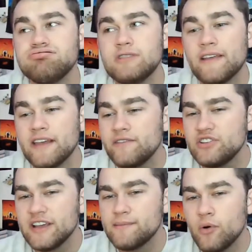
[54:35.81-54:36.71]
I think if you
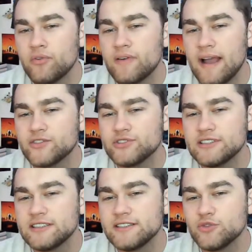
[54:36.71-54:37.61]
take both
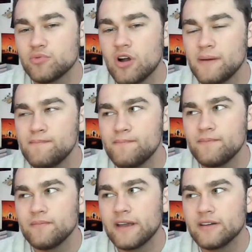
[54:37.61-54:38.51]
actresses in their prime,
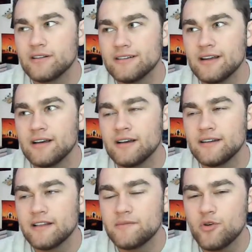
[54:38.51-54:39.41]
like
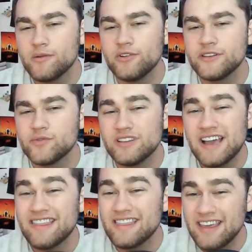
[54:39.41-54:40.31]
Natalie Portman or Daisy Ridley, I
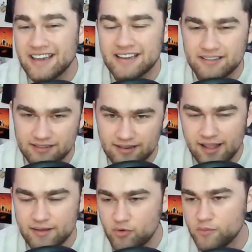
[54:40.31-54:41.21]
think
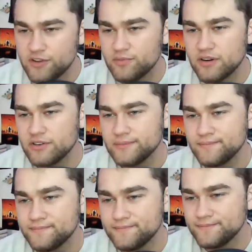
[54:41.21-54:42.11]
Natalie Portman is prettier.
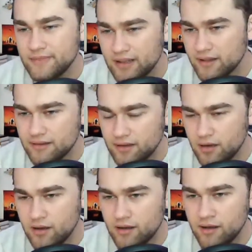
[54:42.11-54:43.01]

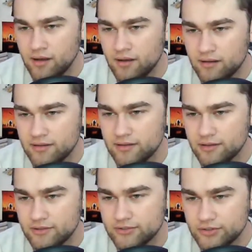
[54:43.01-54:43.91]
So
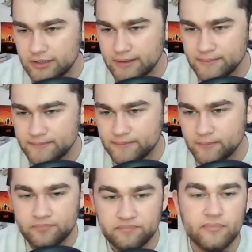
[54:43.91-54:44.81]
yeah.
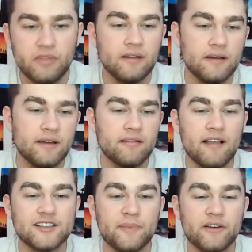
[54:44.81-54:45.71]
The
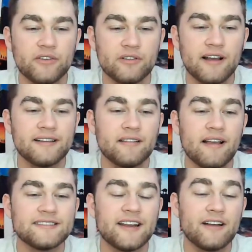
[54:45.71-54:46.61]
last
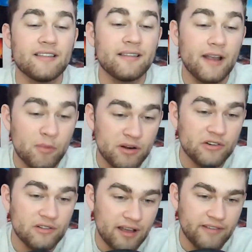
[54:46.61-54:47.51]

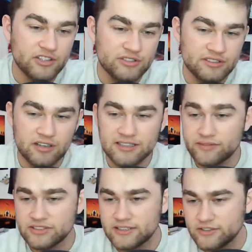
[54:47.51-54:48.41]
Airbender live action sucks. I
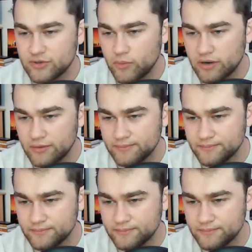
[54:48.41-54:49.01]
haven't seen it, so I won't know.